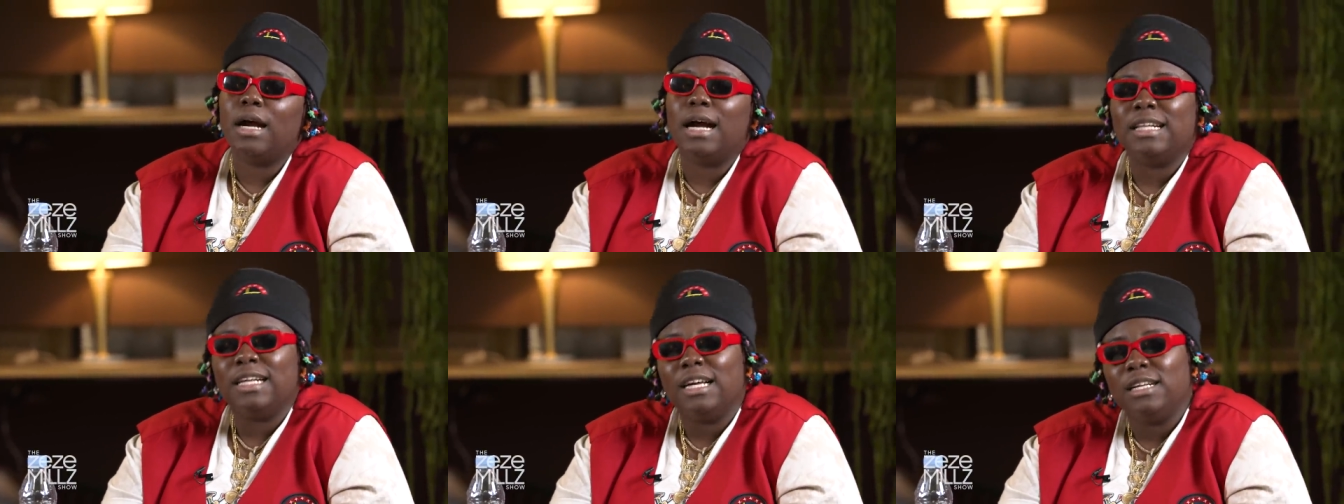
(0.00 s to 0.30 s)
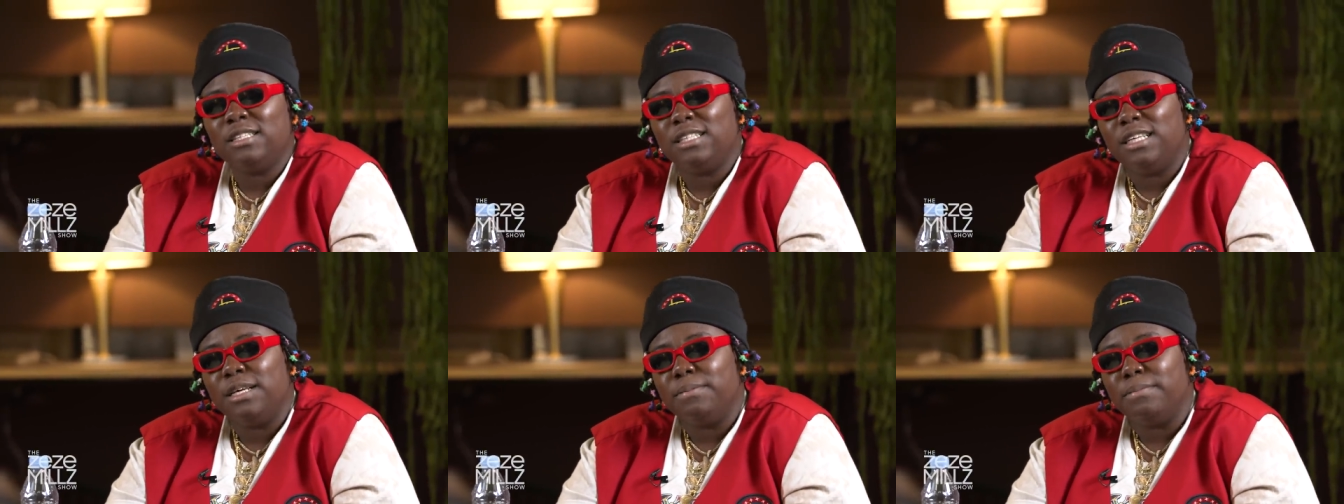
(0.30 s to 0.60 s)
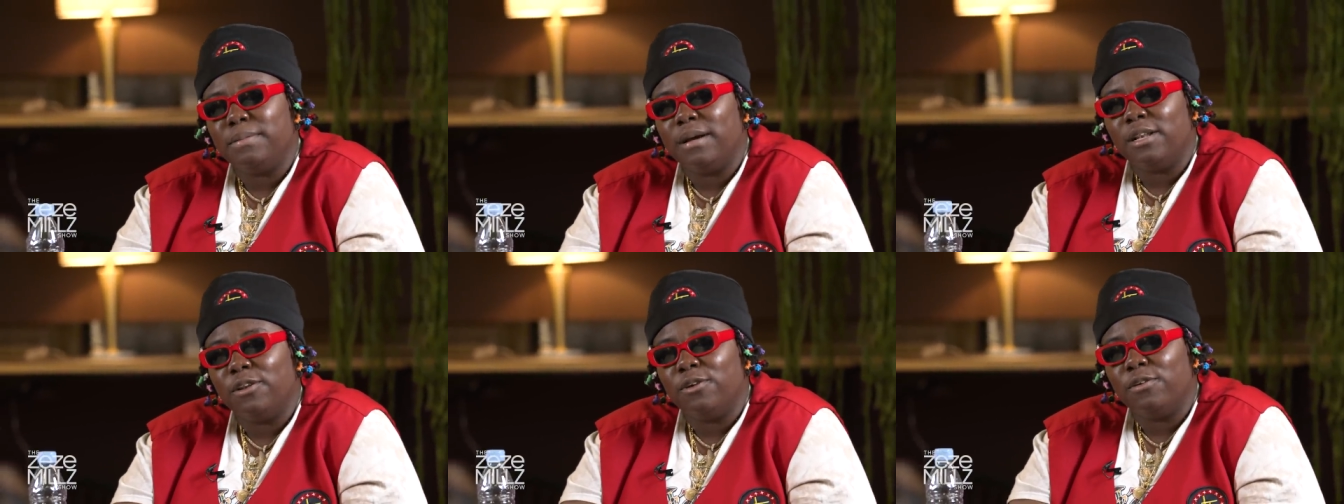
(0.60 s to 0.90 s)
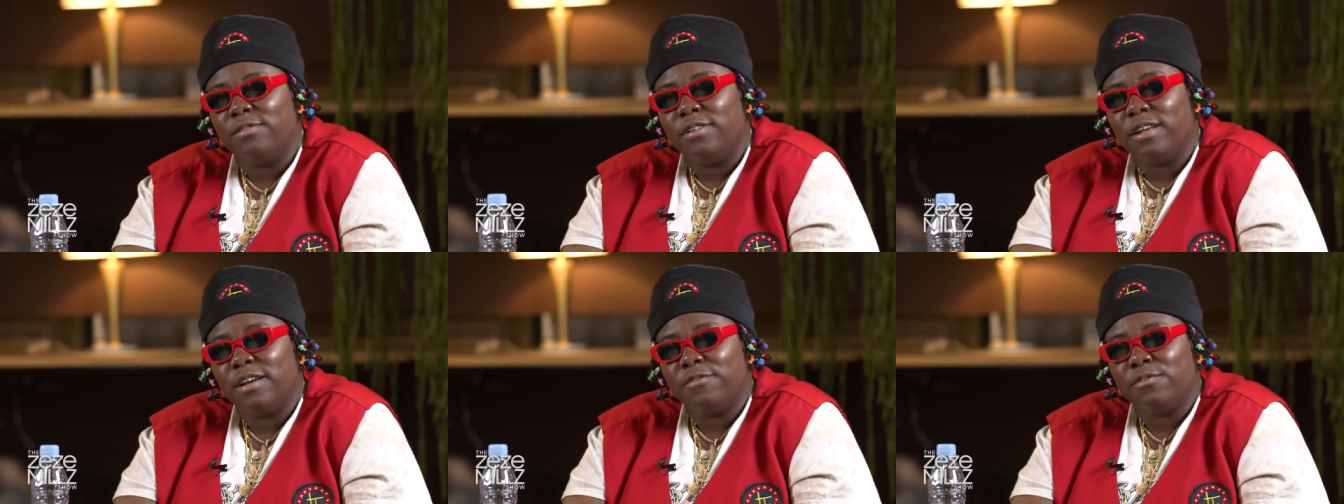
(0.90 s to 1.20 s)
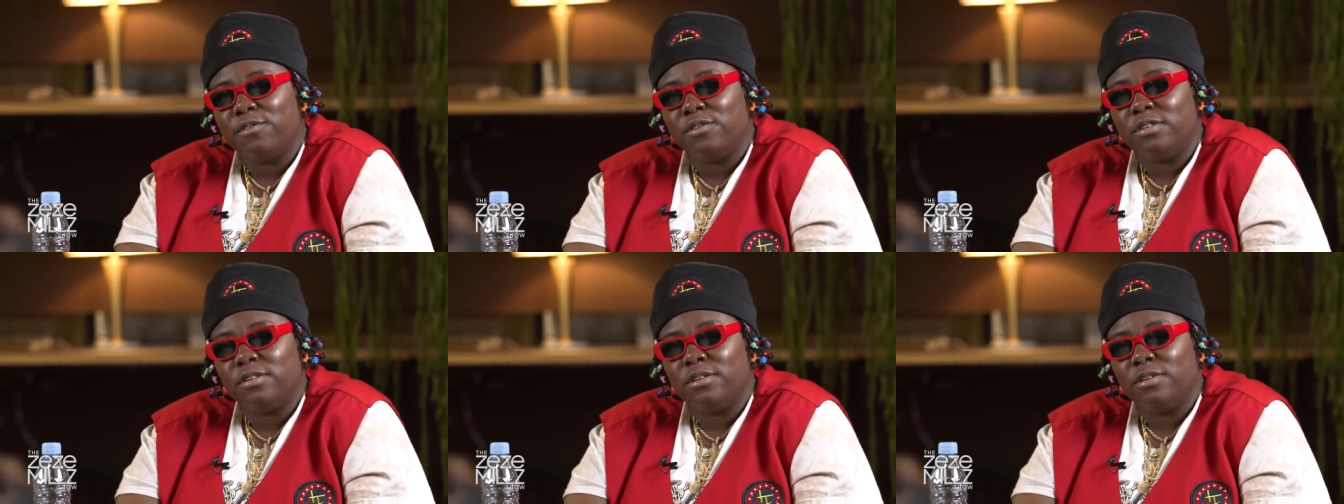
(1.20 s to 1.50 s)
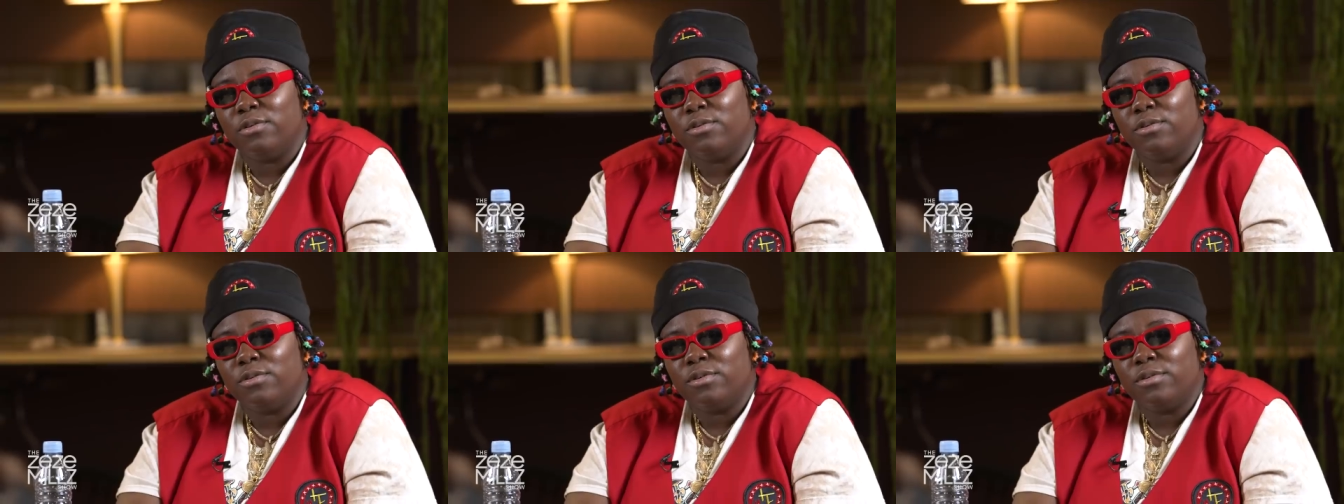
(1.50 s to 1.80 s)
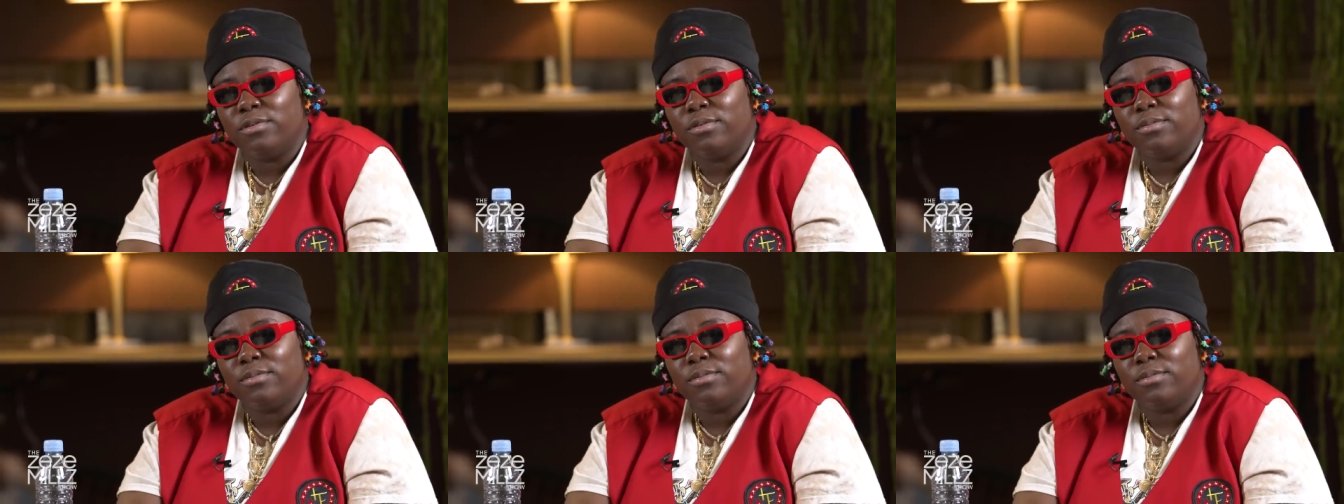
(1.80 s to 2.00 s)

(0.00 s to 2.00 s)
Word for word: I like to keep my love life on the low.